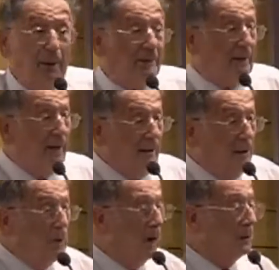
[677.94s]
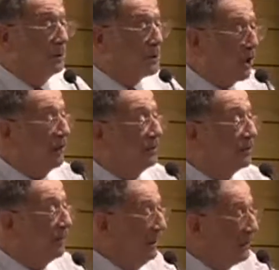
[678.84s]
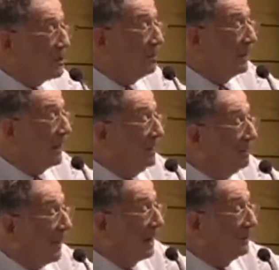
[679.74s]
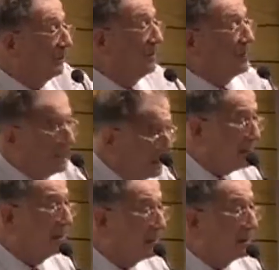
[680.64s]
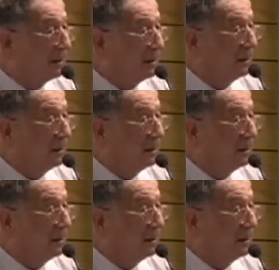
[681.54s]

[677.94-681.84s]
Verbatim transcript: But anyone who joined the religion became part of the ethnicity.